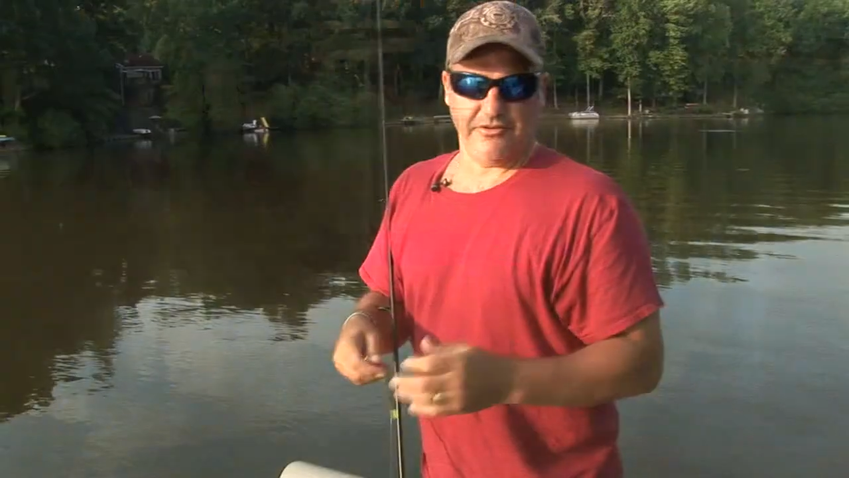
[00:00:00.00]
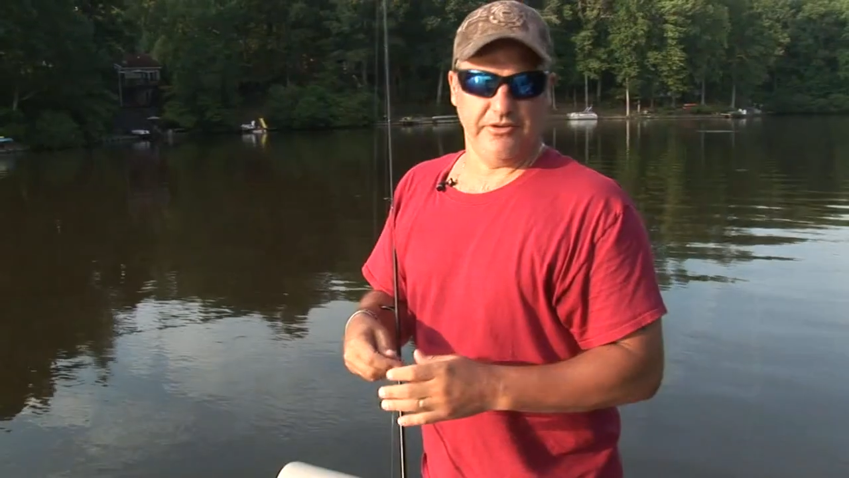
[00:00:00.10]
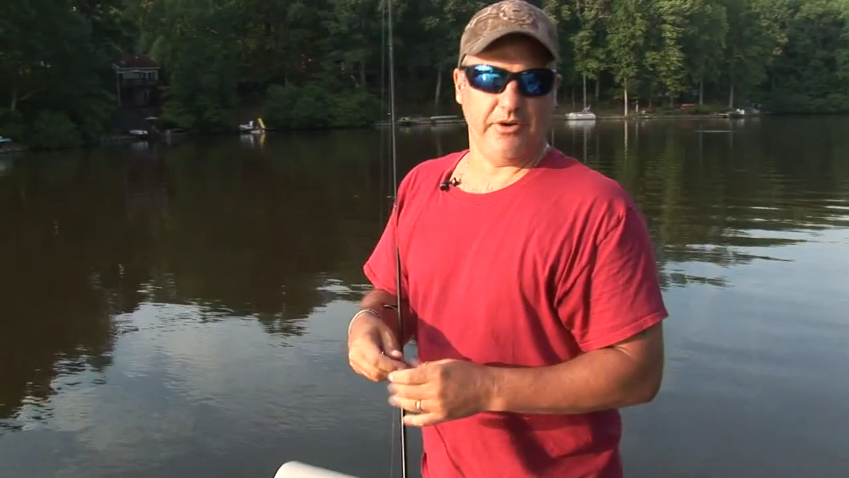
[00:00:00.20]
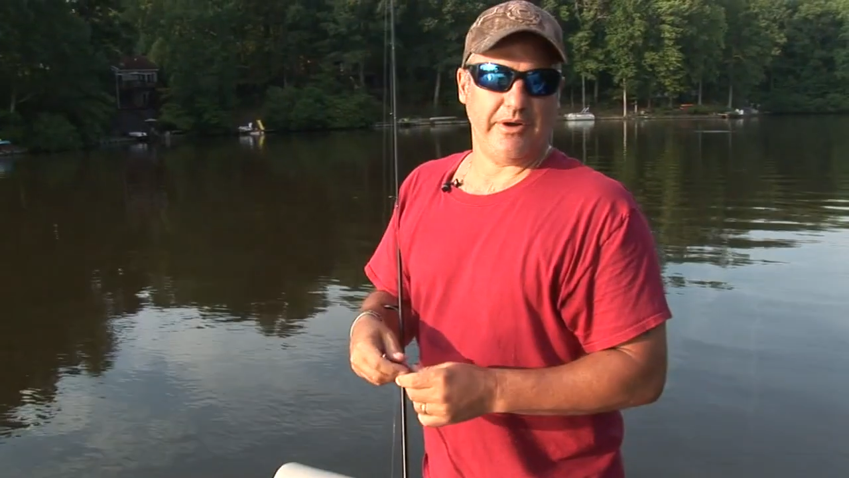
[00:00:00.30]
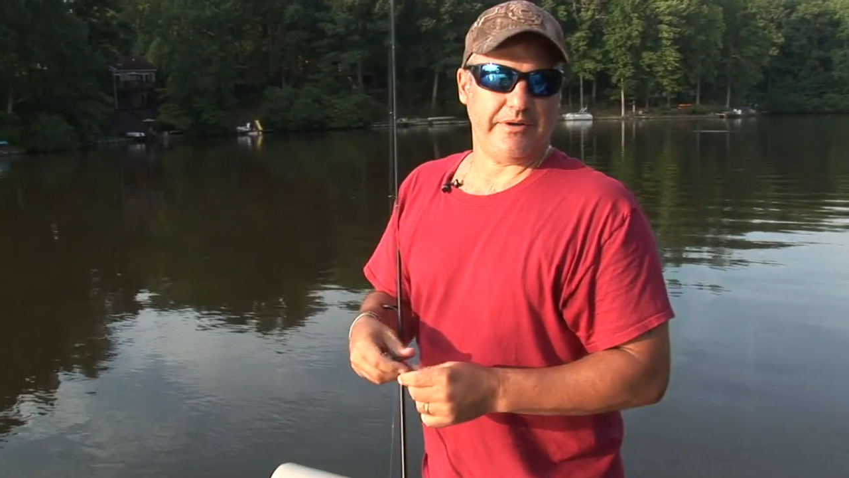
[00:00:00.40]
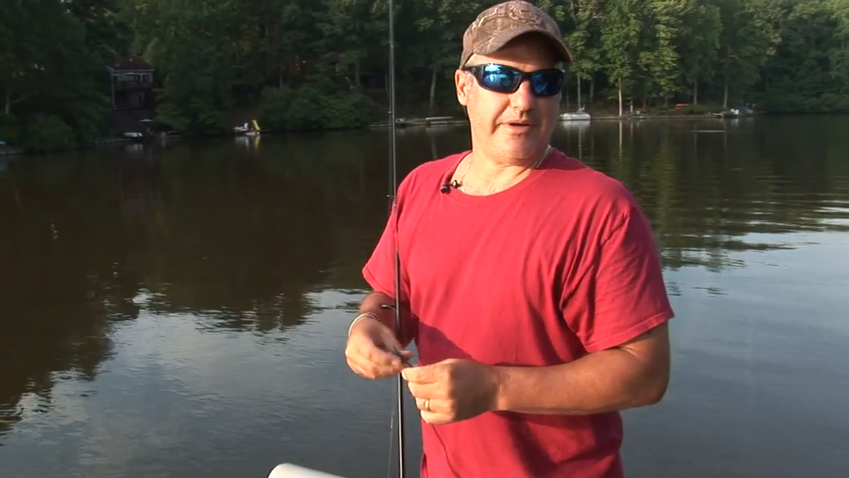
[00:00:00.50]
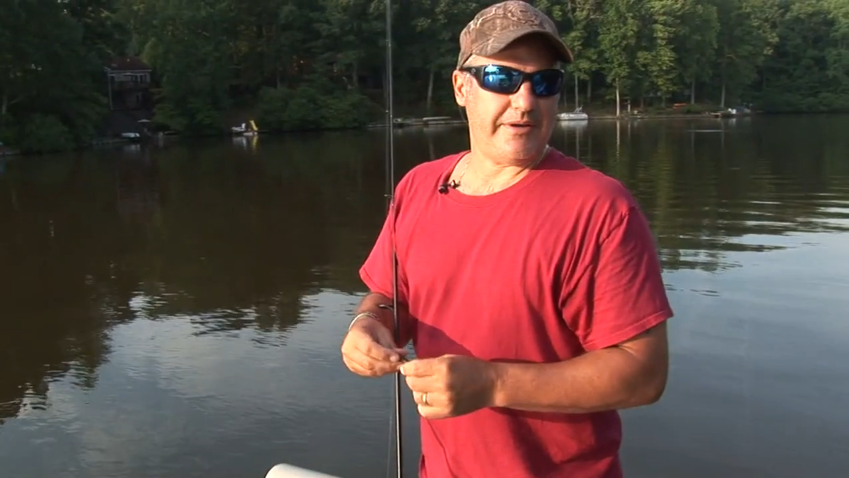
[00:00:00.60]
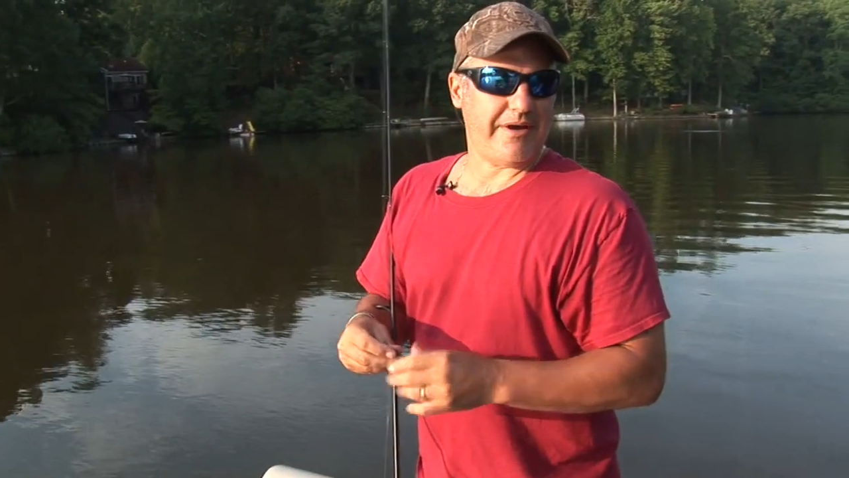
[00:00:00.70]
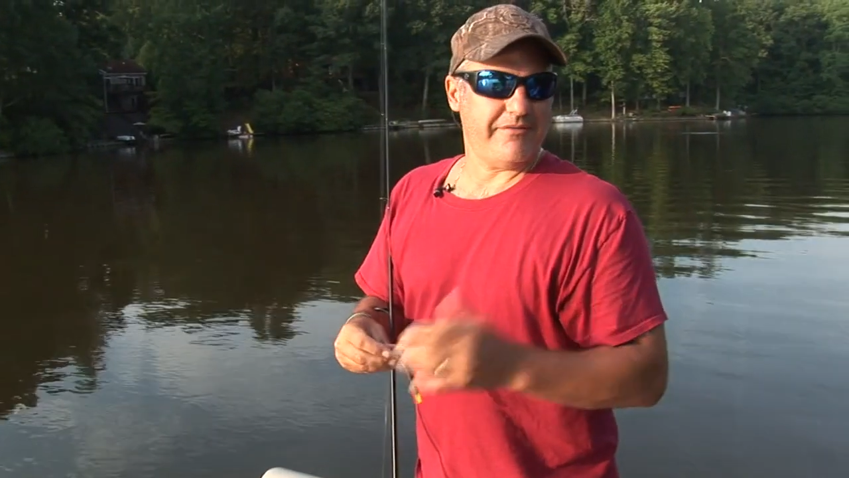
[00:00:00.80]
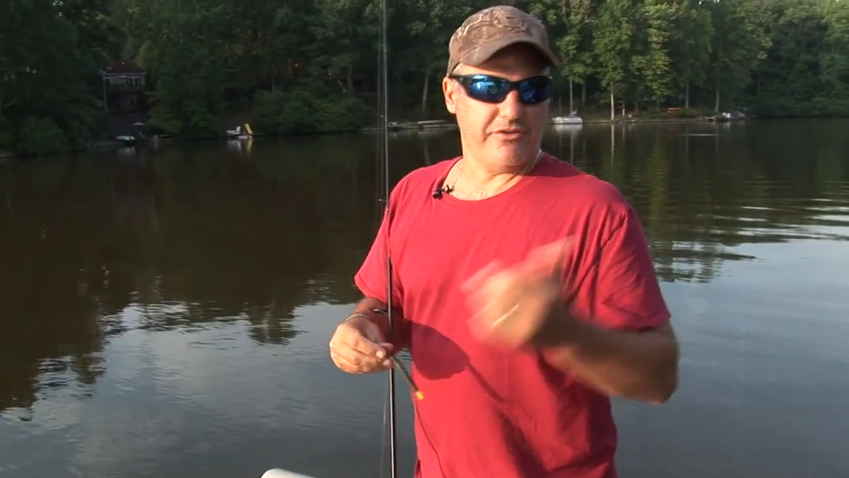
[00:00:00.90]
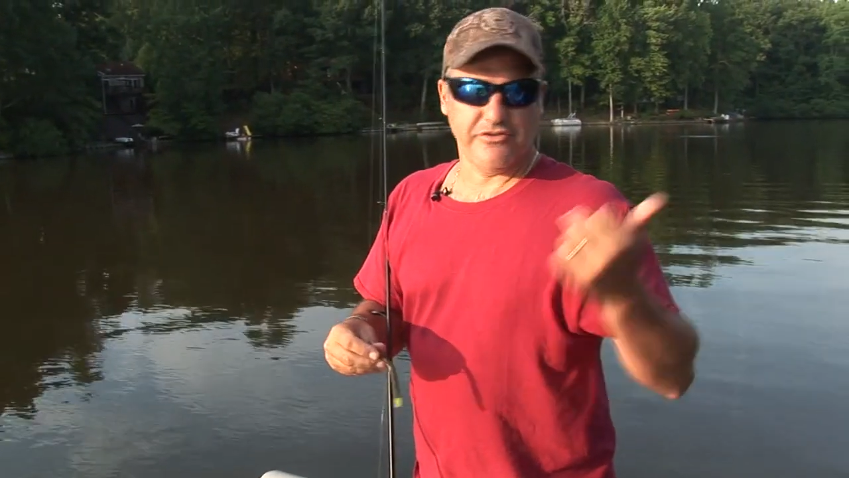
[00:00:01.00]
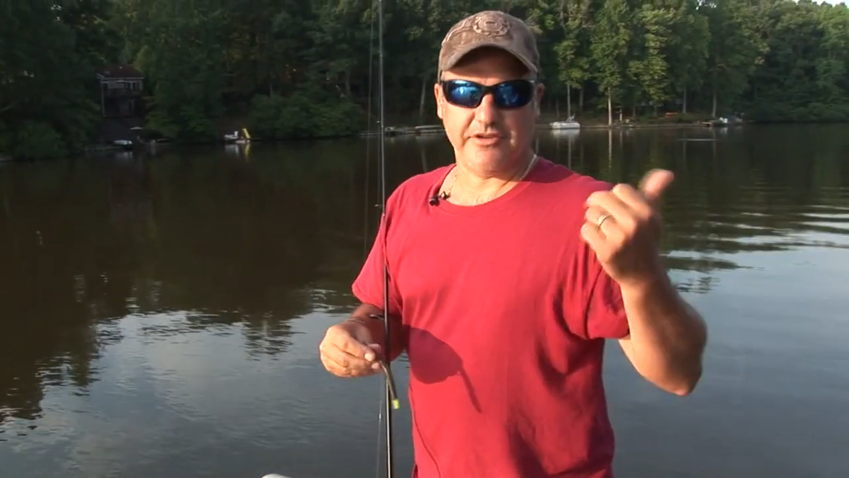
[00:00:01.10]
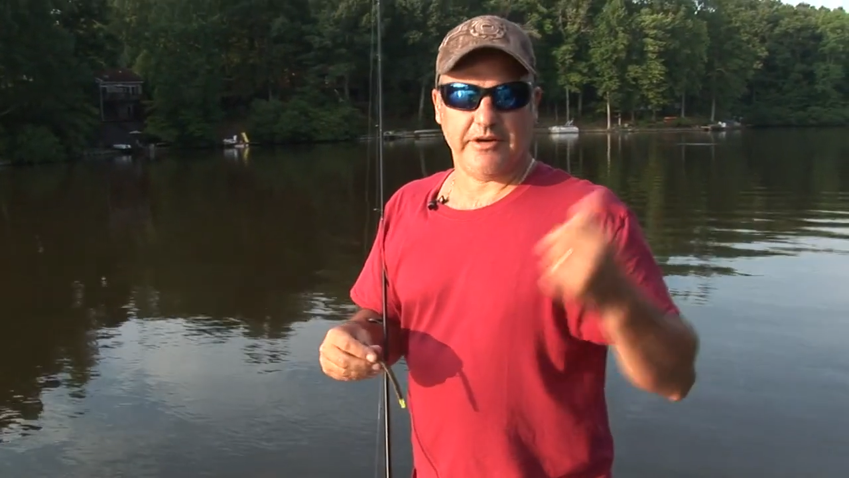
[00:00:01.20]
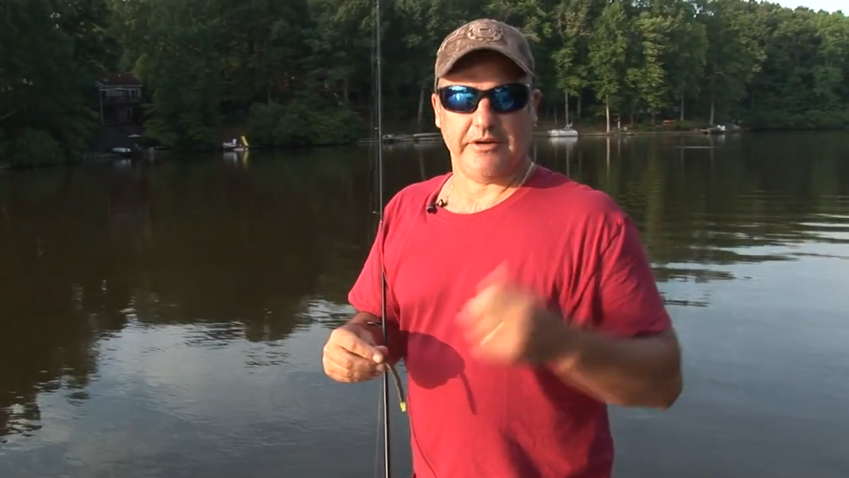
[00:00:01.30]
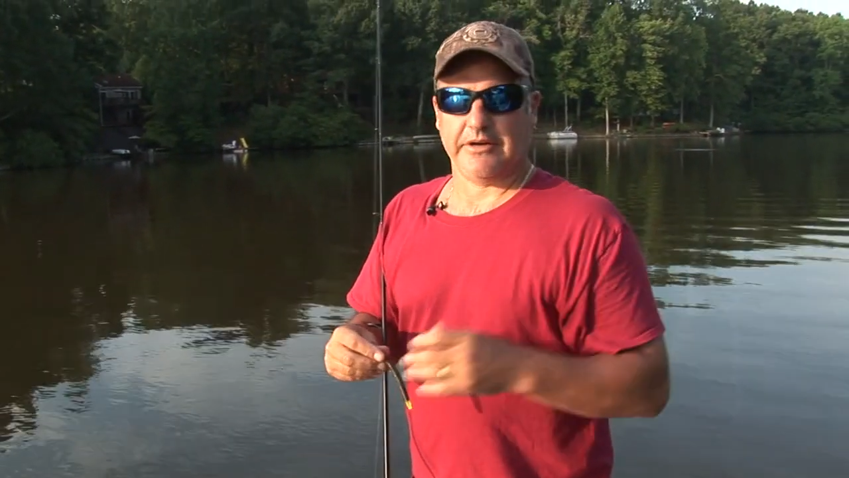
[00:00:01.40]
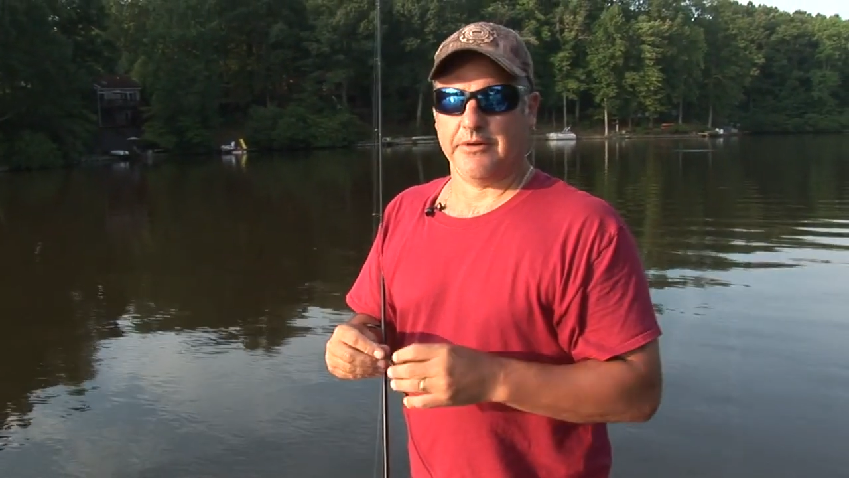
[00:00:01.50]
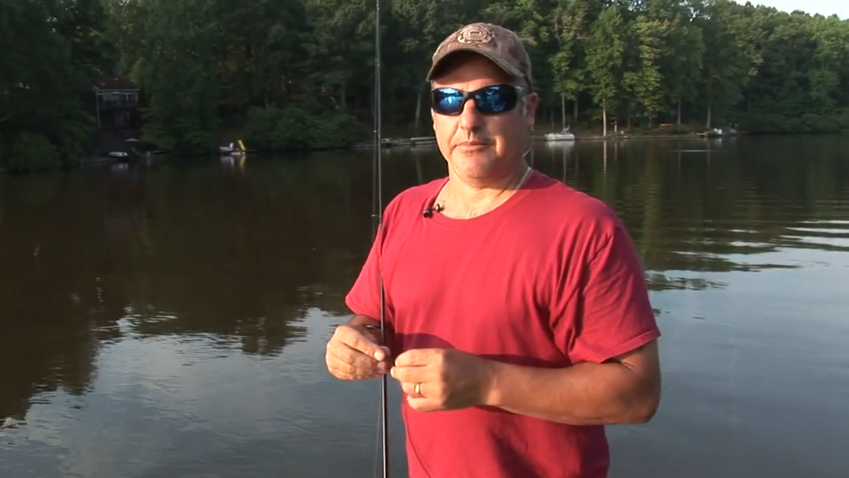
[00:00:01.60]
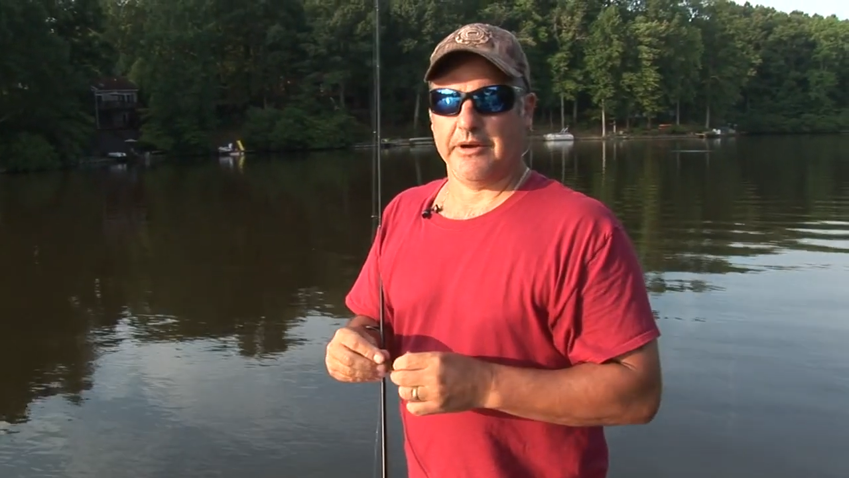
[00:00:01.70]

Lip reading: you know, I've used on